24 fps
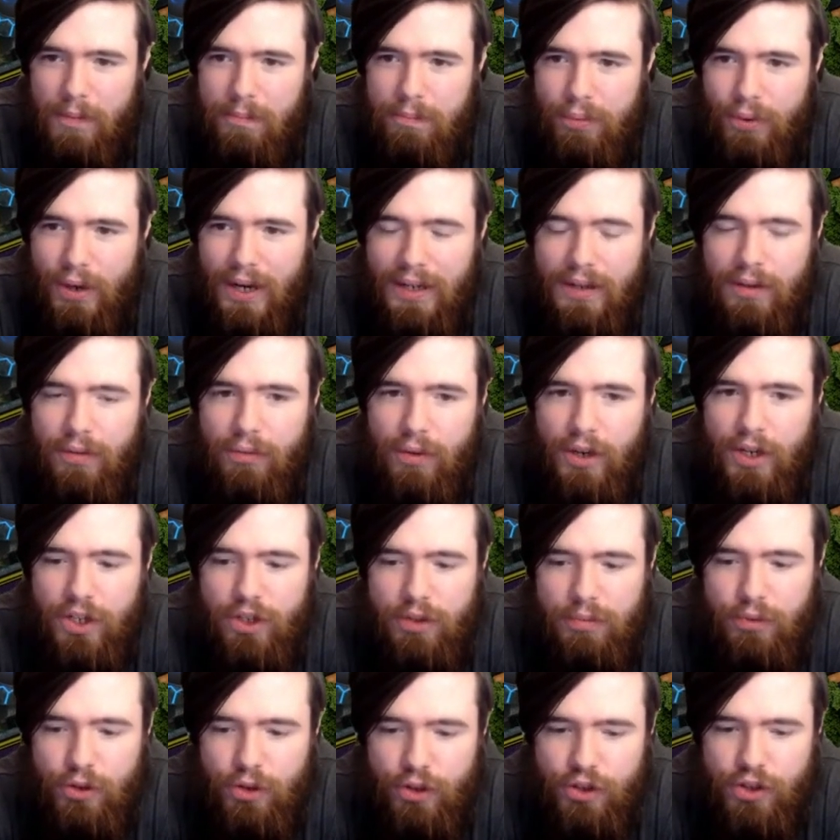Branded
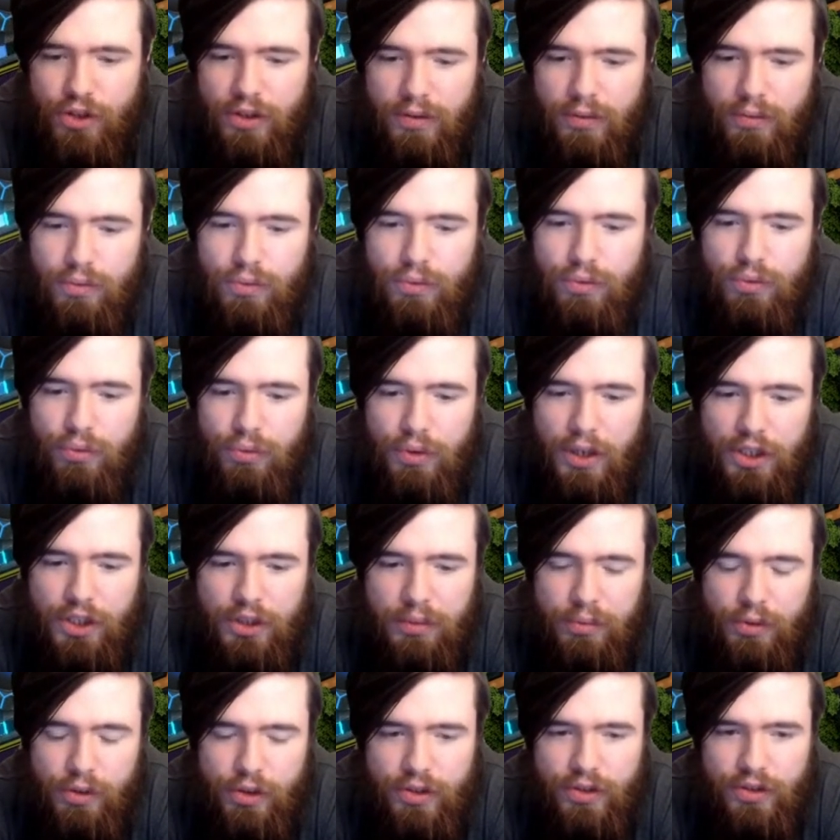Retribution. Ooh,
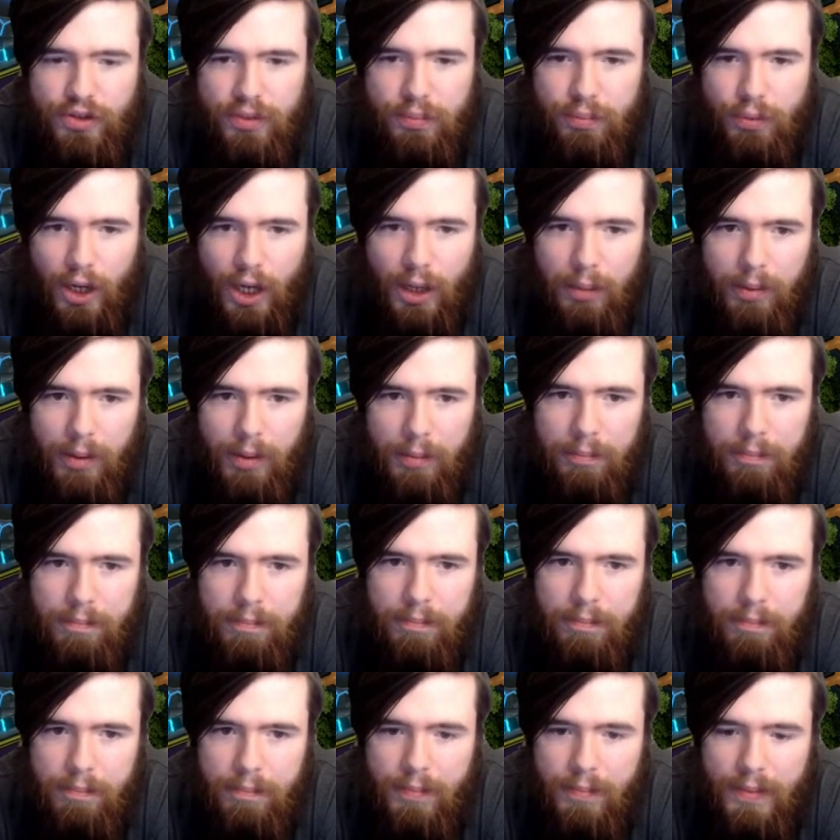Retribution's a problem.
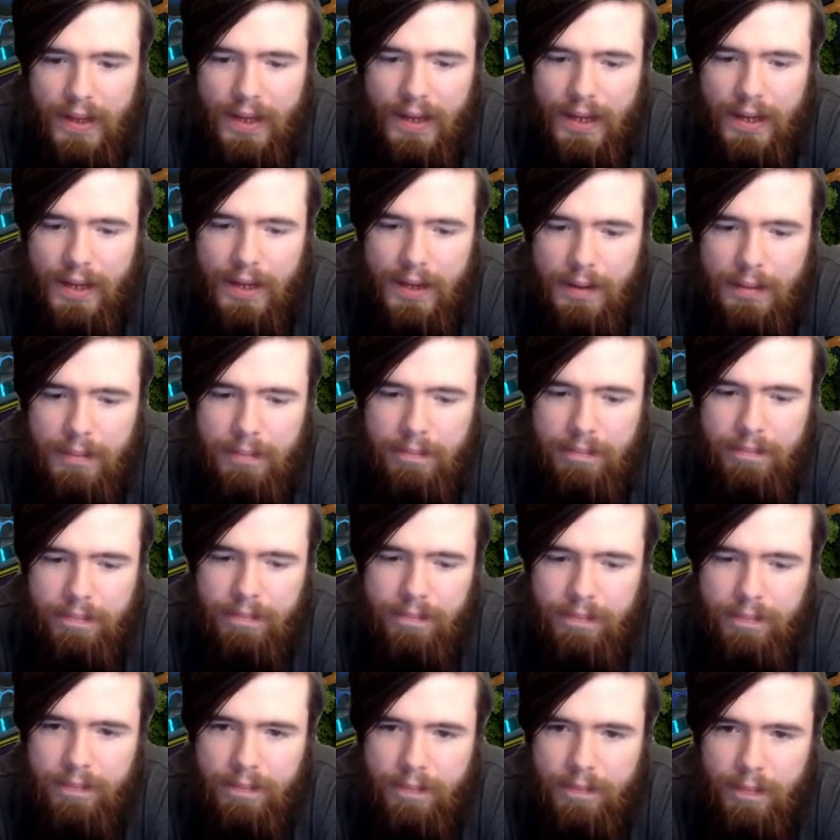Um,
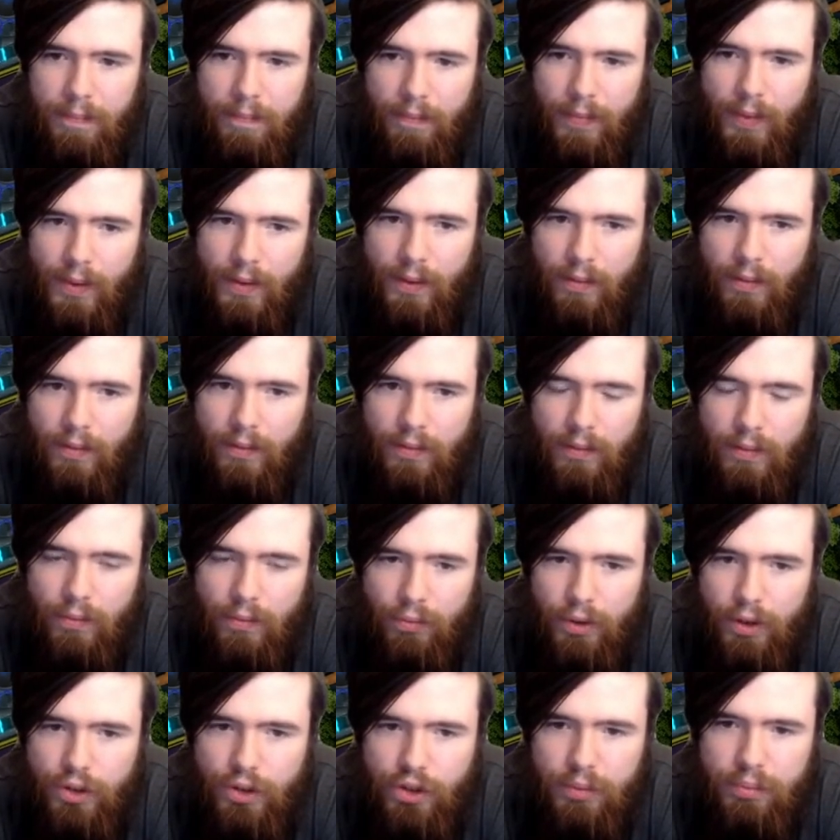
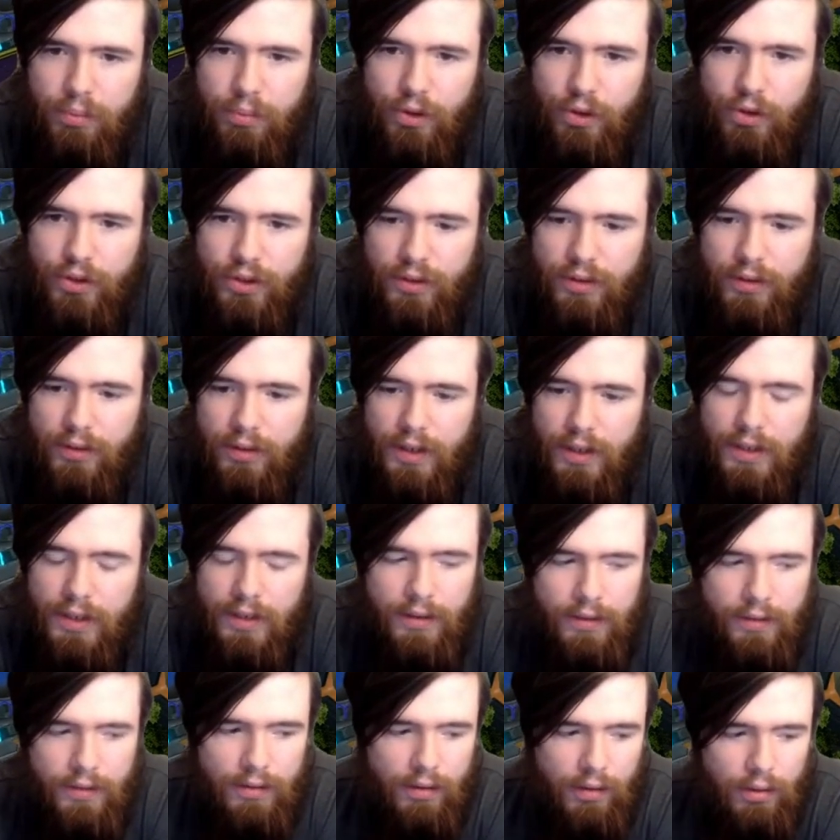Retribution
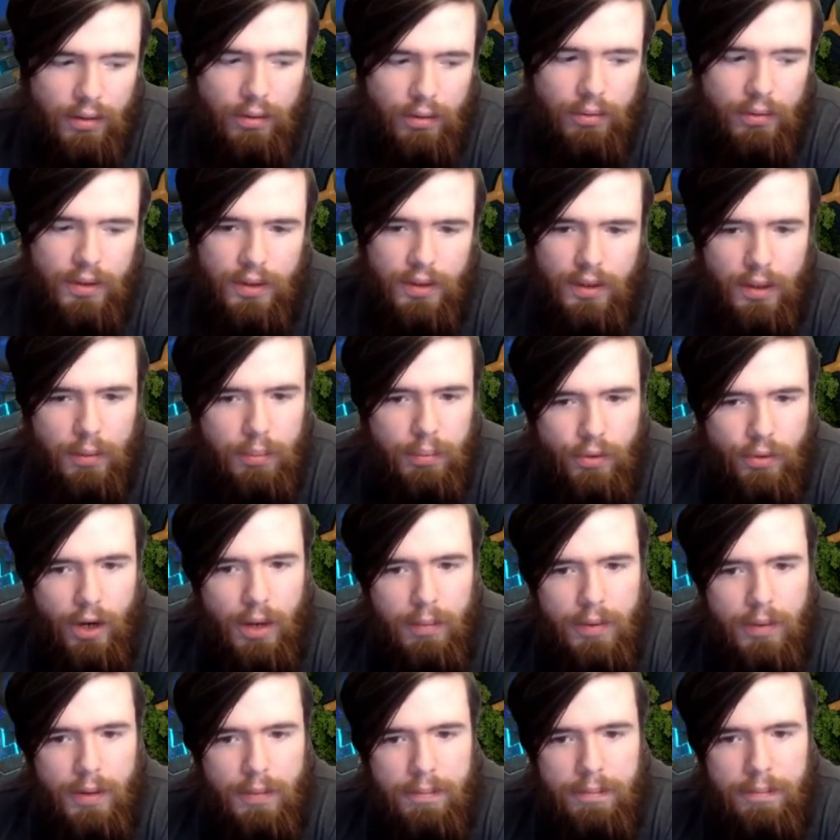is low-key a
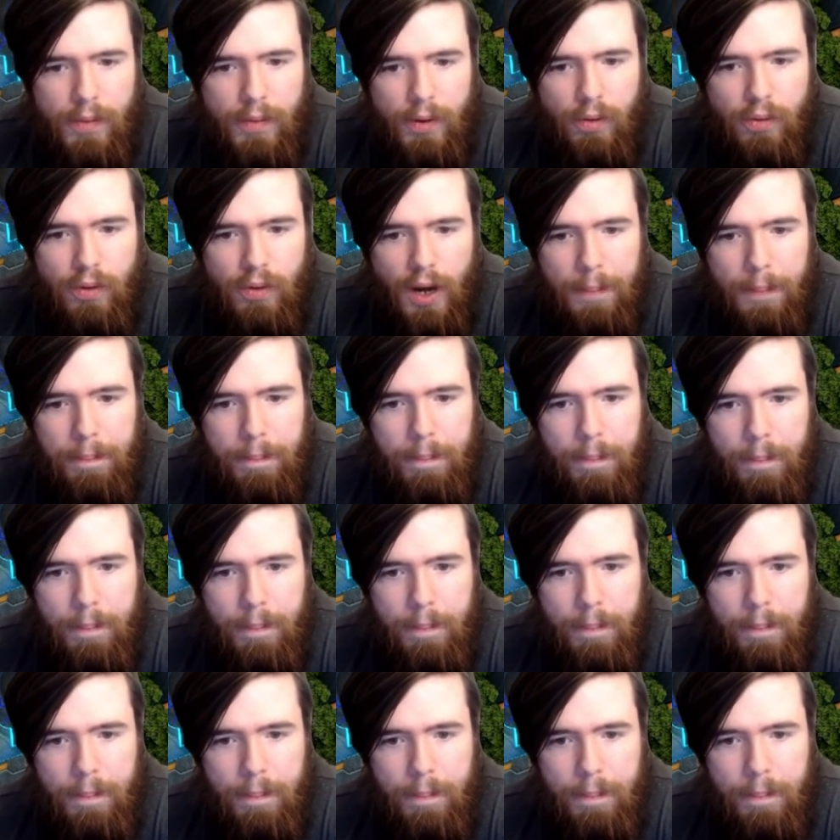problem. Okay.